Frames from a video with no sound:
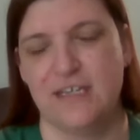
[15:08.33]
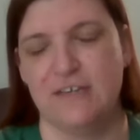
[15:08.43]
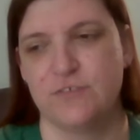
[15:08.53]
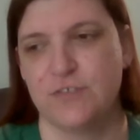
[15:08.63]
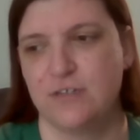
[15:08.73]

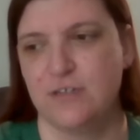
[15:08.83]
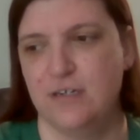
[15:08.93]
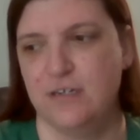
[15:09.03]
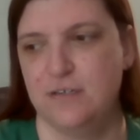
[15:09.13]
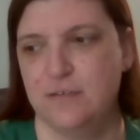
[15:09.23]

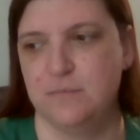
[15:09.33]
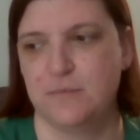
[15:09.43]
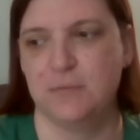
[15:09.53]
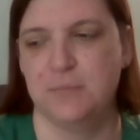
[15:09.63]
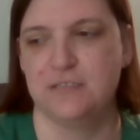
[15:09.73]
After
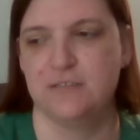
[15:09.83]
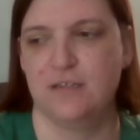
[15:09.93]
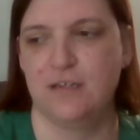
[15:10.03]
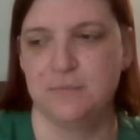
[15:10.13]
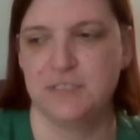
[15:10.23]

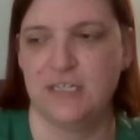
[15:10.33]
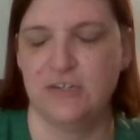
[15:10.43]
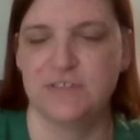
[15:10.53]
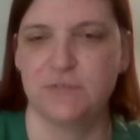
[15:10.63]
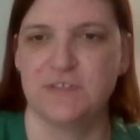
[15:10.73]
Kamala
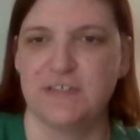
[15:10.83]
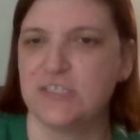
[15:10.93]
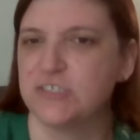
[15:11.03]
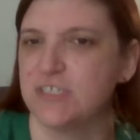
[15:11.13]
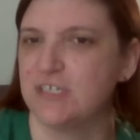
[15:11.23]
Harris was
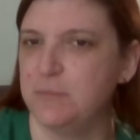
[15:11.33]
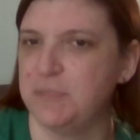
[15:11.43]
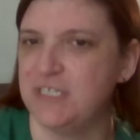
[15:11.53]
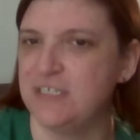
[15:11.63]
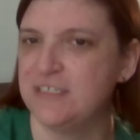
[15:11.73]
actually
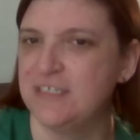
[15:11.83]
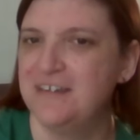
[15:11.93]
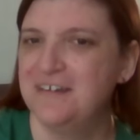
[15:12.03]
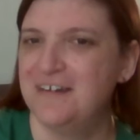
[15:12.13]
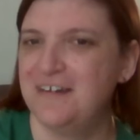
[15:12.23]
coming in
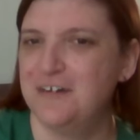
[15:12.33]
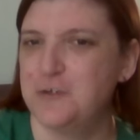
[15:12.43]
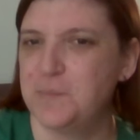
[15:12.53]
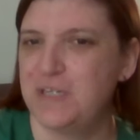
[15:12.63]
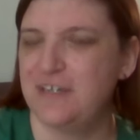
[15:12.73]

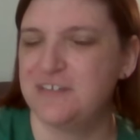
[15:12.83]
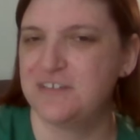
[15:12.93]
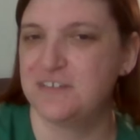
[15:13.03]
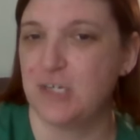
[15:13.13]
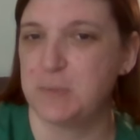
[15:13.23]
as
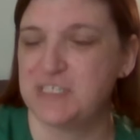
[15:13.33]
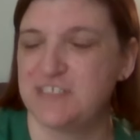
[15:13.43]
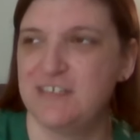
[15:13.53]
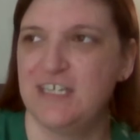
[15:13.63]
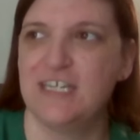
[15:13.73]
the top of the
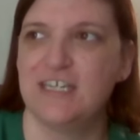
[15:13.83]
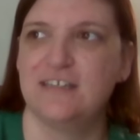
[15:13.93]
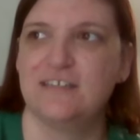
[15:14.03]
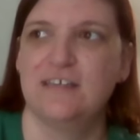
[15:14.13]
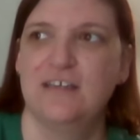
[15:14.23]
ticket,